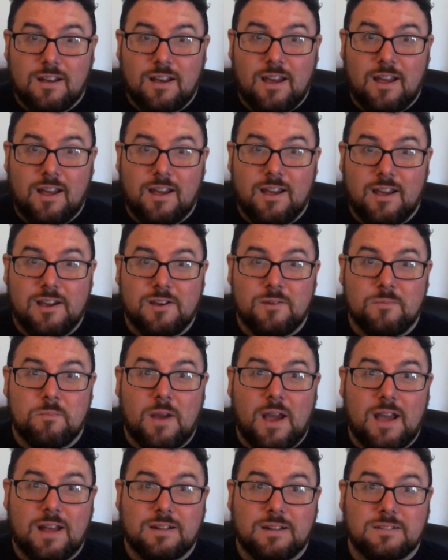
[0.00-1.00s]
and
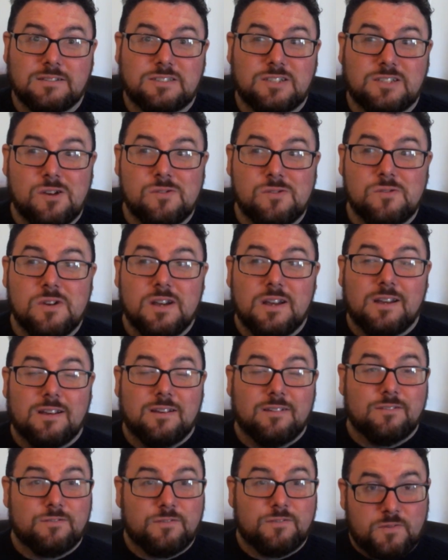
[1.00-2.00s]
so
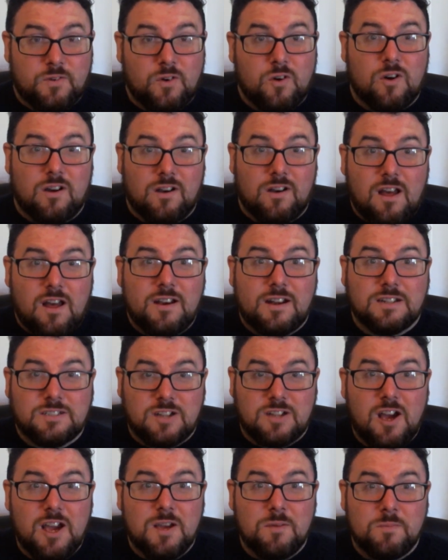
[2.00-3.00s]
for a lot of
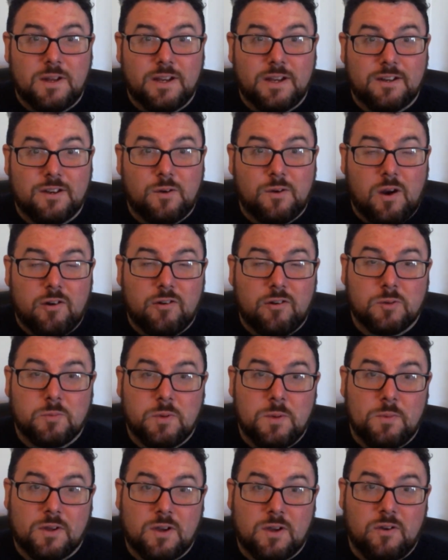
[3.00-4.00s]
time, like, Irish
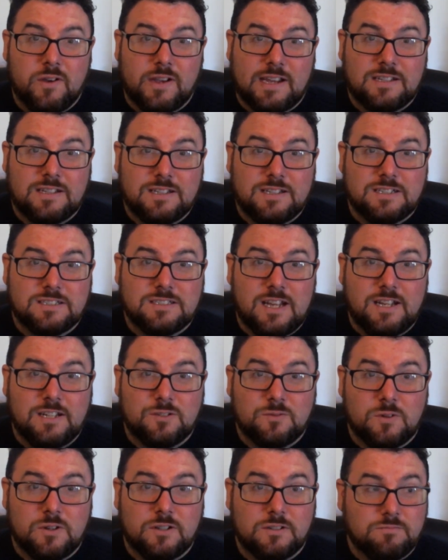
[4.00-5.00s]
people going into the
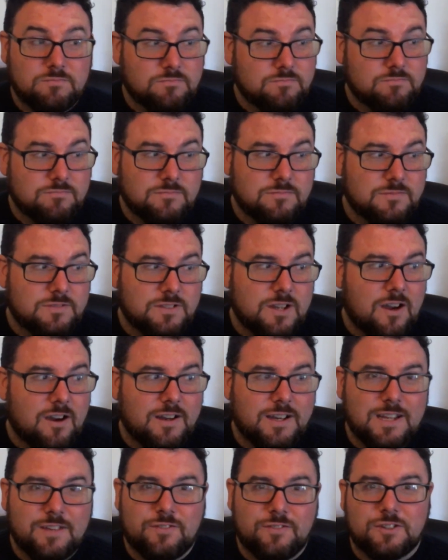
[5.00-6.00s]
States were
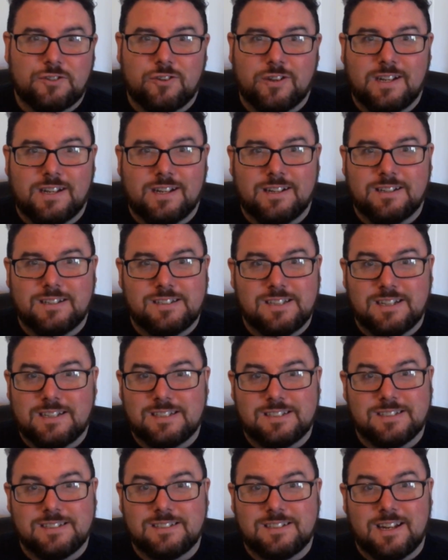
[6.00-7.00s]
not even treated as
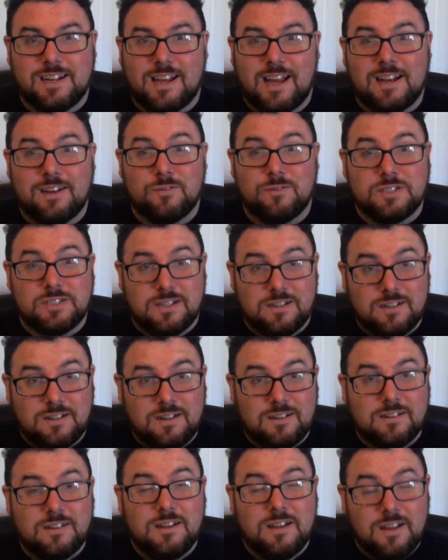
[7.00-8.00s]
citizens, like, and it was a
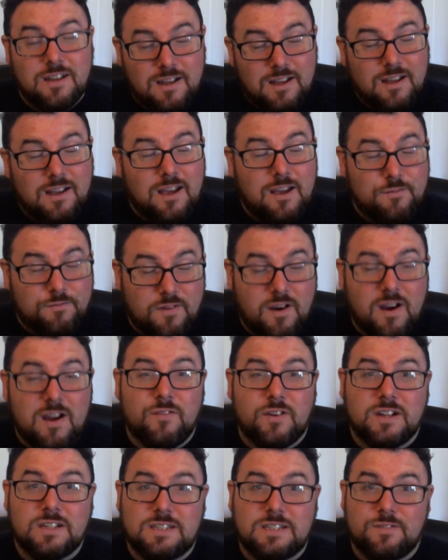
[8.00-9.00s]
very,
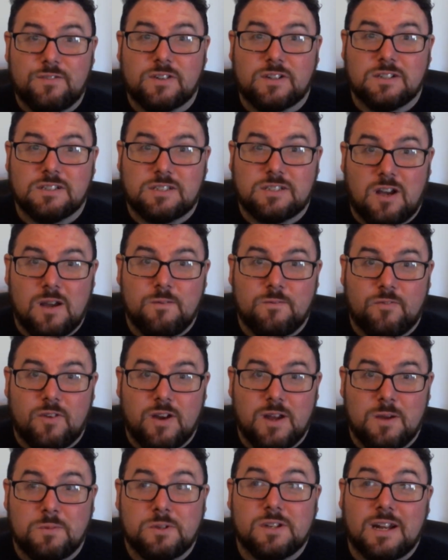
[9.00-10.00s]
very difficult time
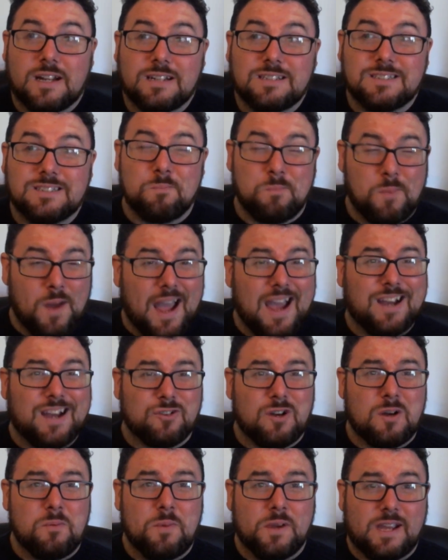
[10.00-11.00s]
frame. So that's the
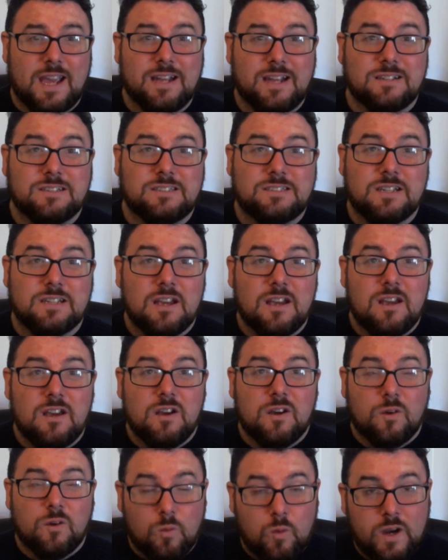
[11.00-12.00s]
backdrop against
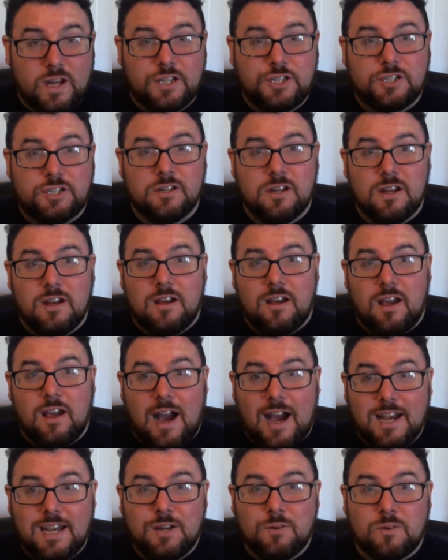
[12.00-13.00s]
which
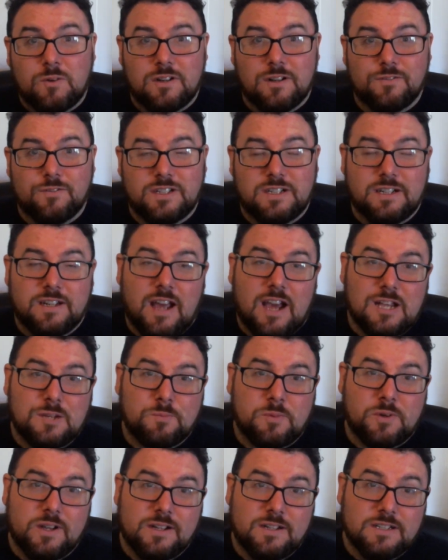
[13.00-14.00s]
anyone of the
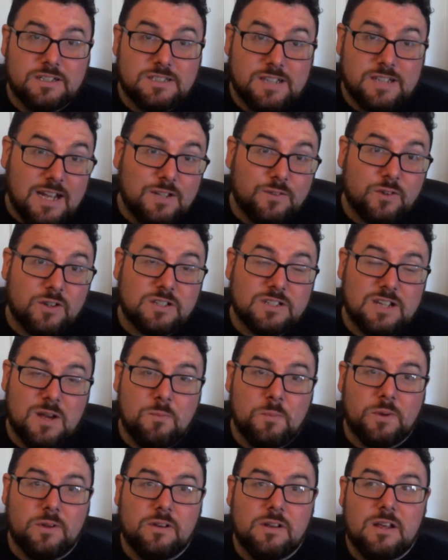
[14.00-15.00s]
diaspora in the States, for
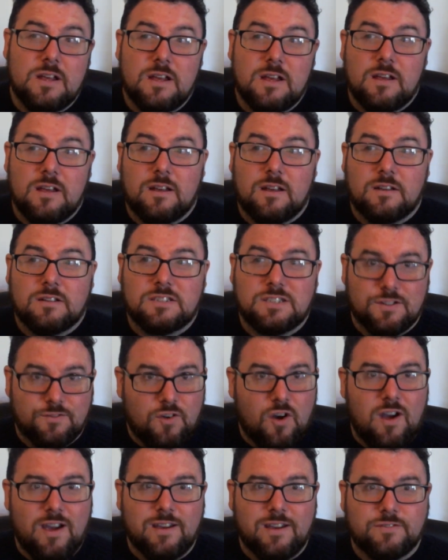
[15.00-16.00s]
example,
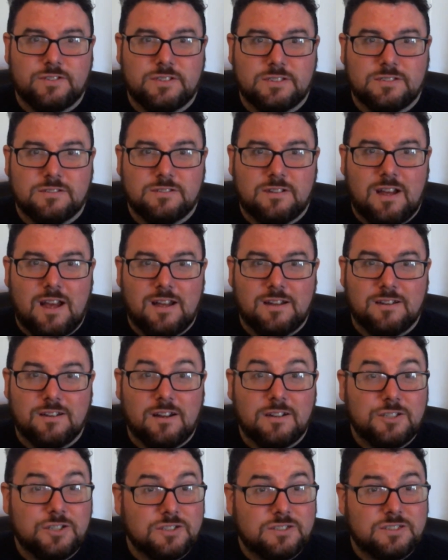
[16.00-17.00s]
survived. And
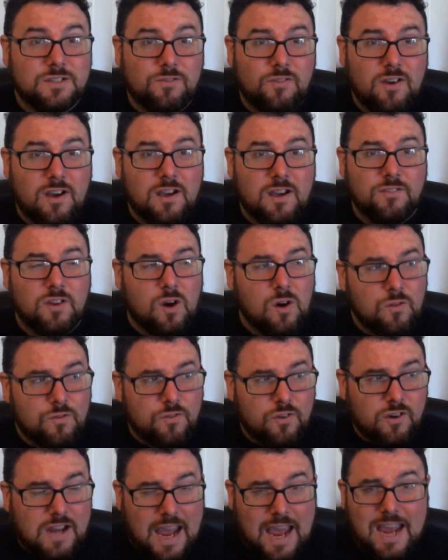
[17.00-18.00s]
not just survived,
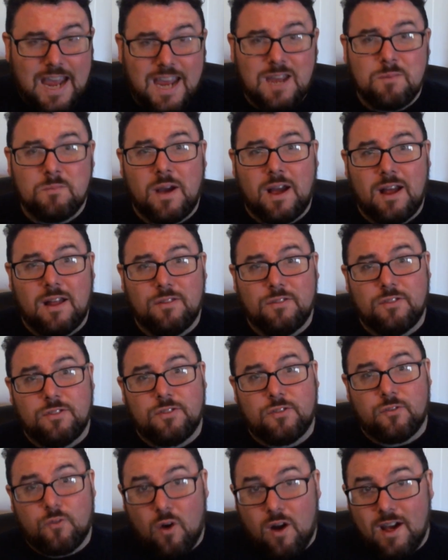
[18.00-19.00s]
overcame and
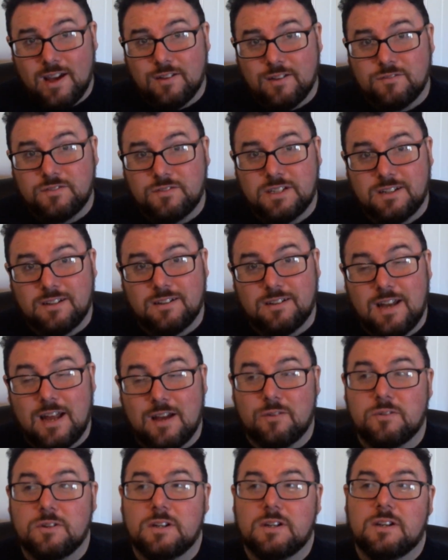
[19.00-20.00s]
thrived.
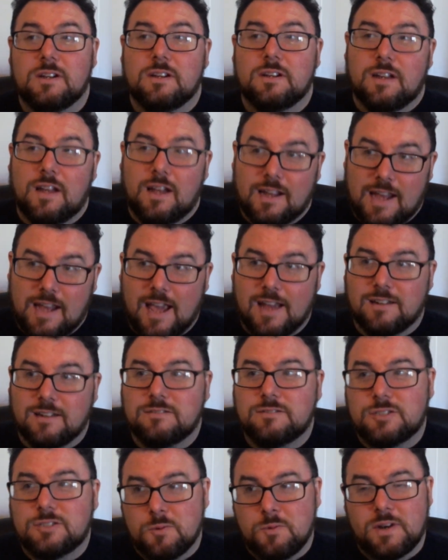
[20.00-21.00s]
Now, again,
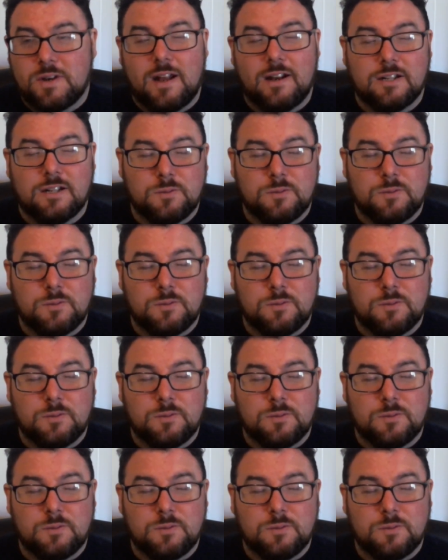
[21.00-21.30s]
some of that